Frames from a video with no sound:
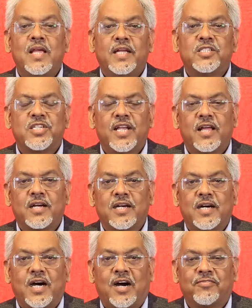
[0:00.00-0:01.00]
In Sri
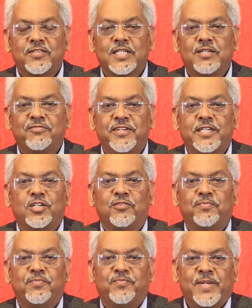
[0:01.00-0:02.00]
Lanka, after the defeat
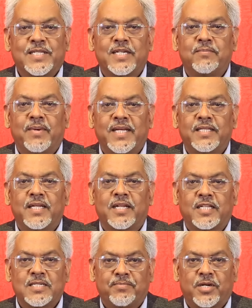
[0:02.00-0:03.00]
of President Mahinda
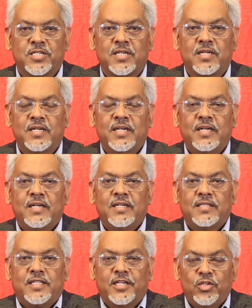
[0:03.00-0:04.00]
Rajapaksa,
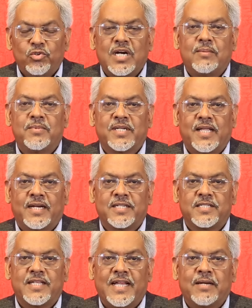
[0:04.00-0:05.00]
the new government that
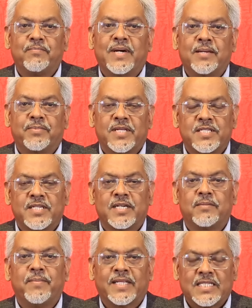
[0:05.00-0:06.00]
is led by
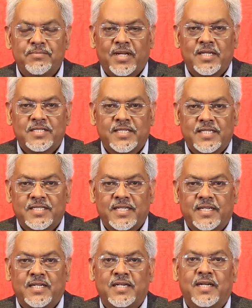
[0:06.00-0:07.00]
President Maithripala
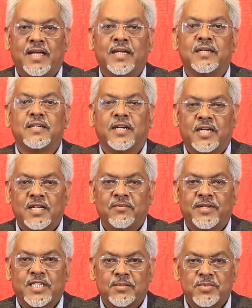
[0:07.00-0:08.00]
Sirisena and Ranil
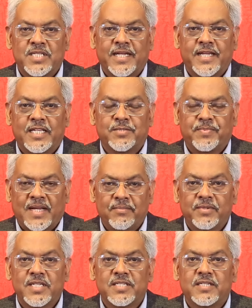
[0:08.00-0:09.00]
Wickremesinghe as
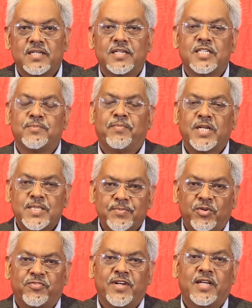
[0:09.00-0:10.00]
Prime Minister is much
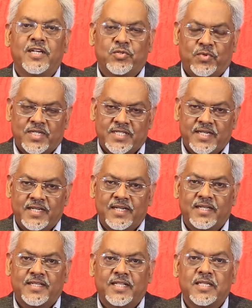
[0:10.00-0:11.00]
more friendly towards
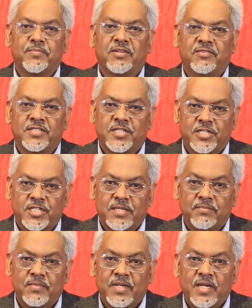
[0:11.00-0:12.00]
India than the previous
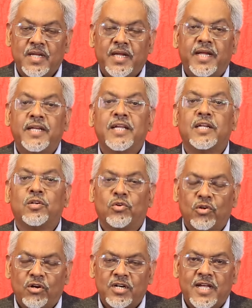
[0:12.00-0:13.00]
regime. India no
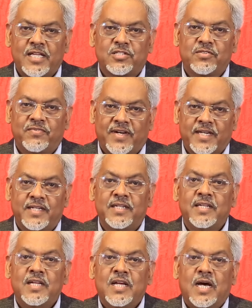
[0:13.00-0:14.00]
longer has to worry
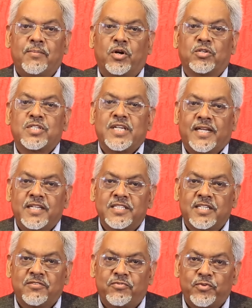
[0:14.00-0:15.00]
about
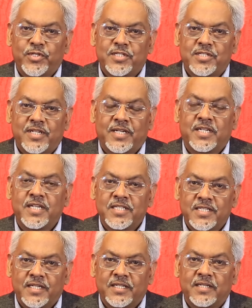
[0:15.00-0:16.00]
Chinese influence
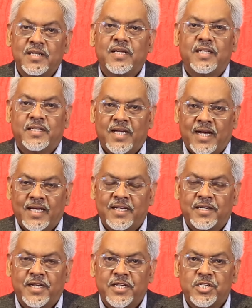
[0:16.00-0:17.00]
increasing in the
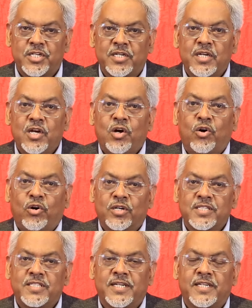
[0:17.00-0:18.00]
island nation or
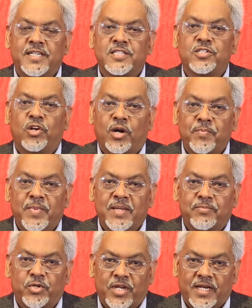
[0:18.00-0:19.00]
its interests not
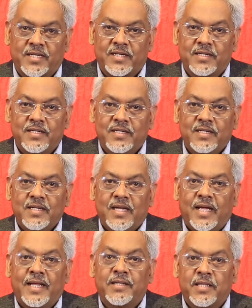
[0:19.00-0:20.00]
being protected,
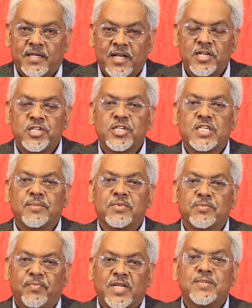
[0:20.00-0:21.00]
and the relationship
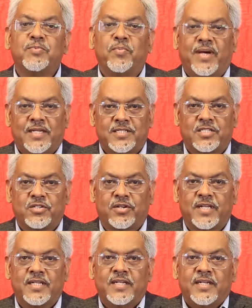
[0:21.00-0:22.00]
is much more balanced
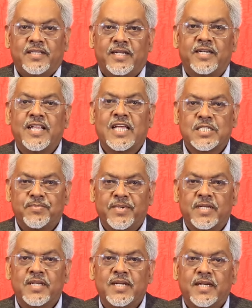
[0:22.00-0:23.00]
today than it has
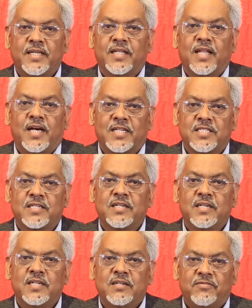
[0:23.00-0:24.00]
been in the last
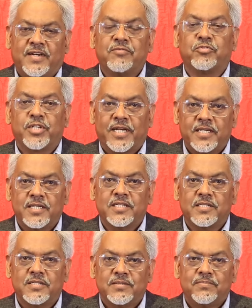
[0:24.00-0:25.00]
5 to 10 years.